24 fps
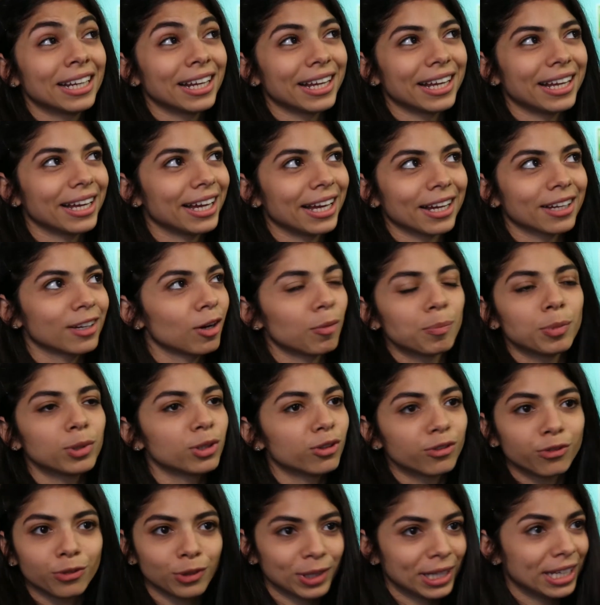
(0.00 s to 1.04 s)
a couple
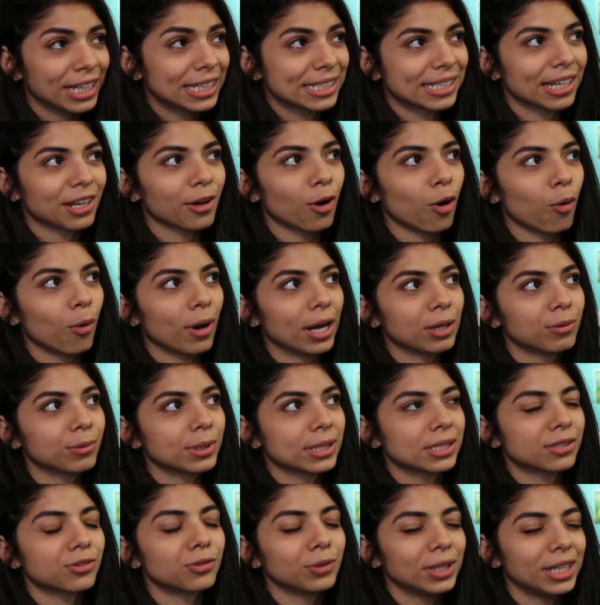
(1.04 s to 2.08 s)
of weeks ago I
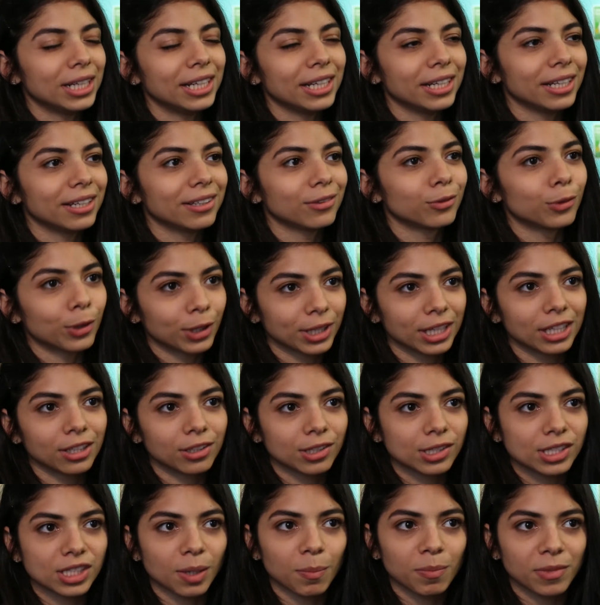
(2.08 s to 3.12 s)
was really working
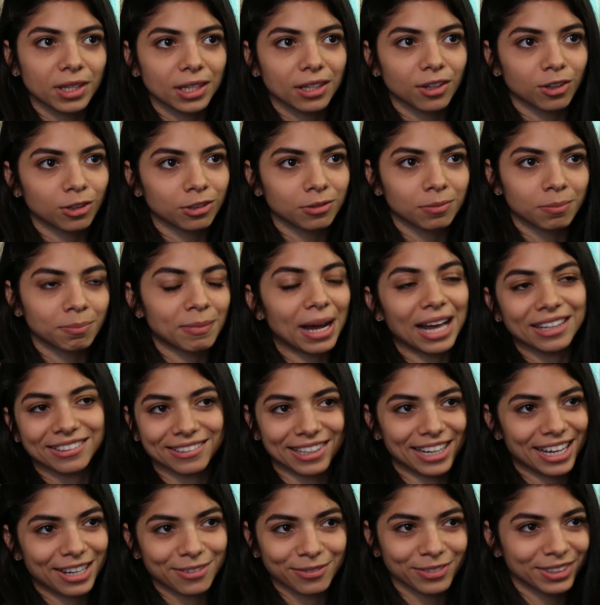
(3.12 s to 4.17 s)
on something on
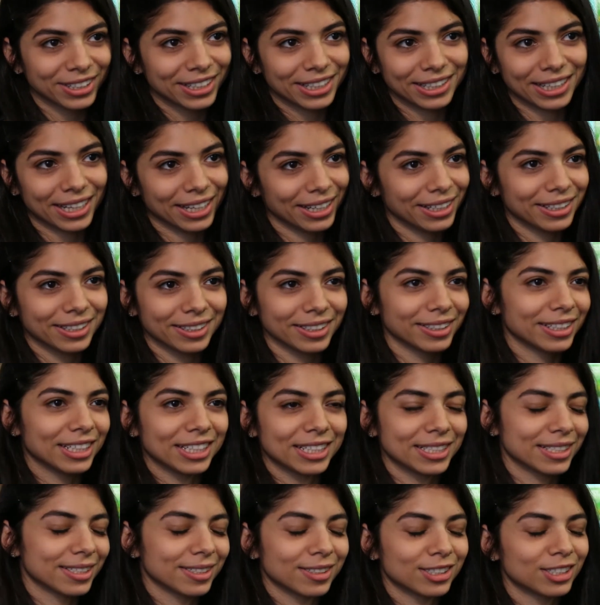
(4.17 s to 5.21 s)
MATLAB, like
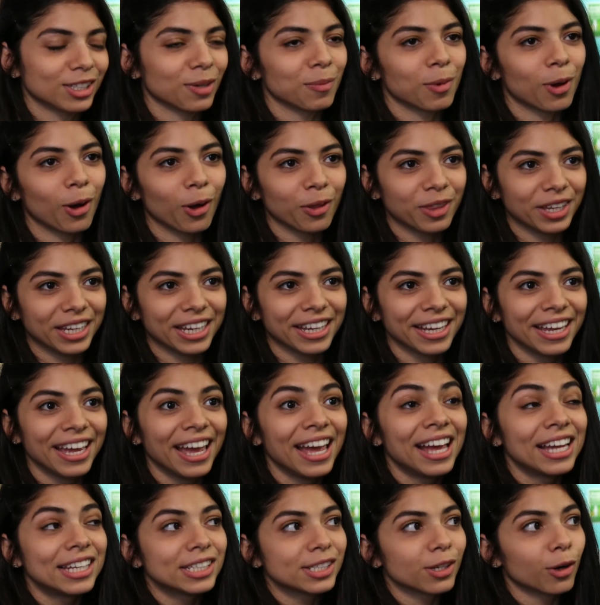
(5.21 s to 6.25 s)
it's some coding.
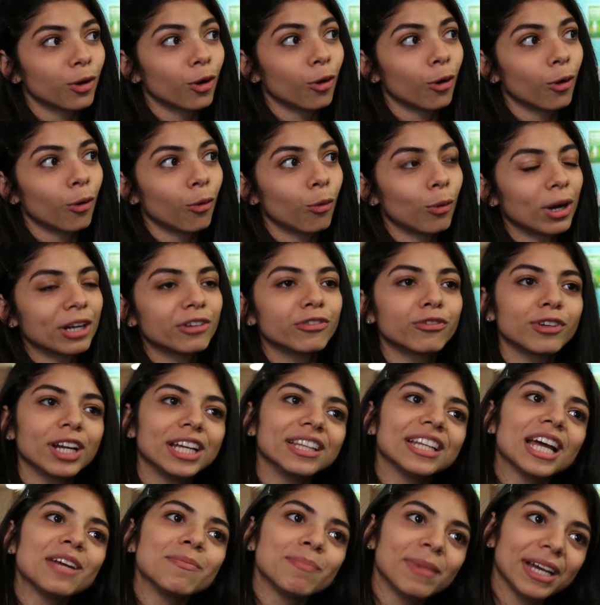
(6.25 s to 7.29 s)
So one
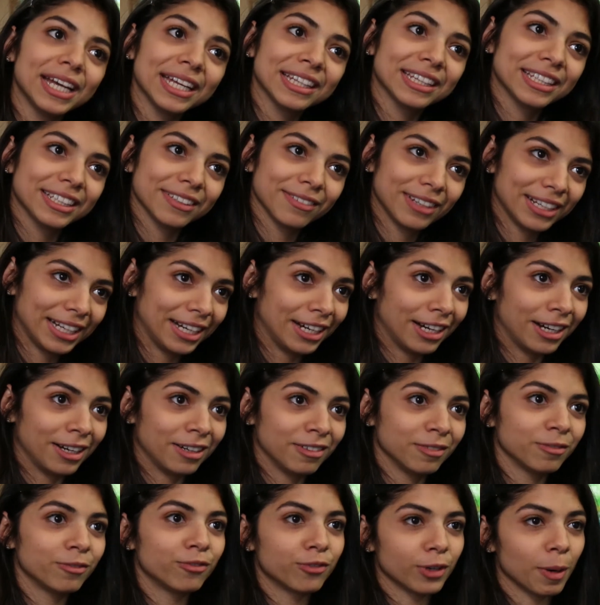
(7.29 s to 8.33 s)
friend I met uh,
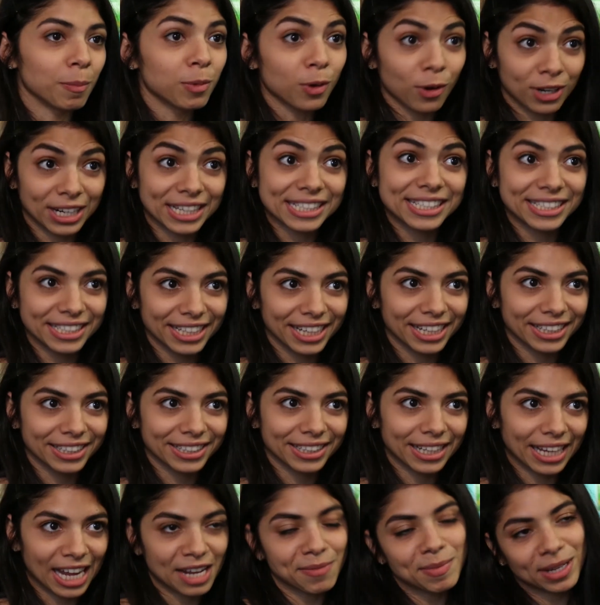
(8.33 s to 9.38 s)
from Conacyt,
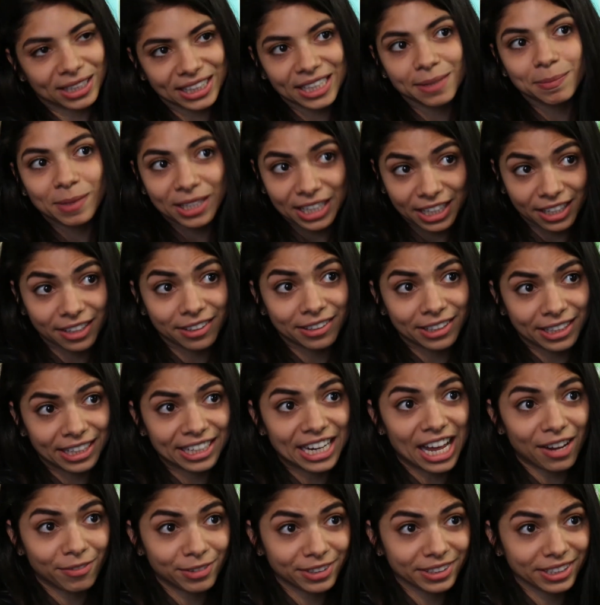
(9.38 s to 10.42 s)
I met him here in
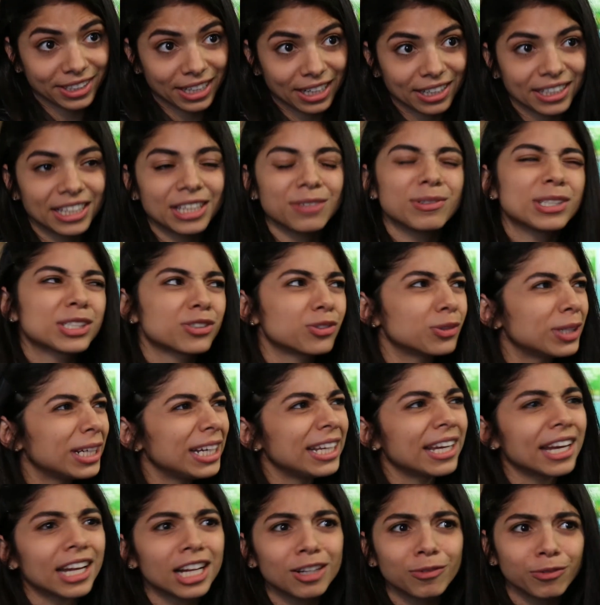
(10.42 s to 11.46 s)
Aberdeen and he was
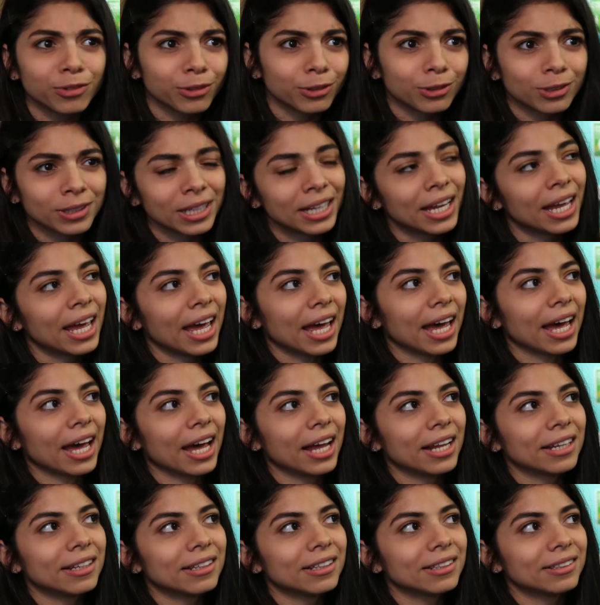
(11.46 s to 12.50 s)
really helpful
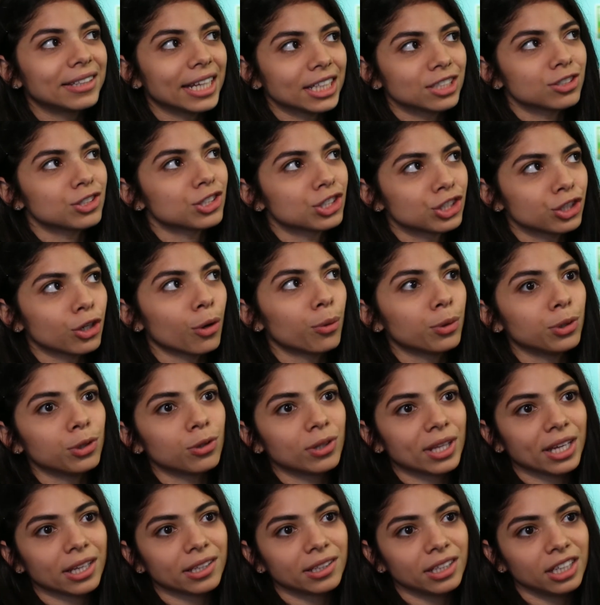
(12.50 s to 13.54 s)
and that just shows you
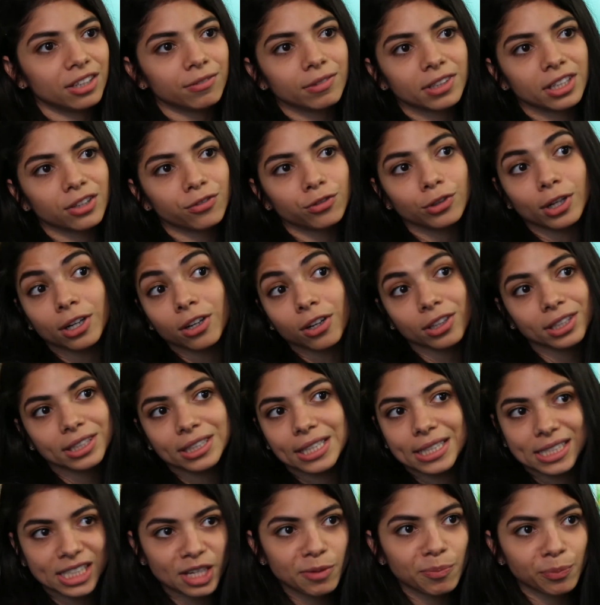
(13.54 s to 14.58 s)
that even if you're not in
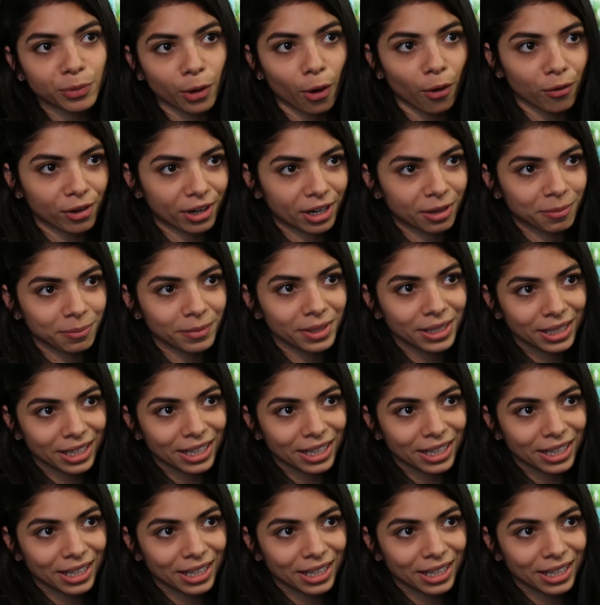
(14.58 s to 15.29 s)
the same program,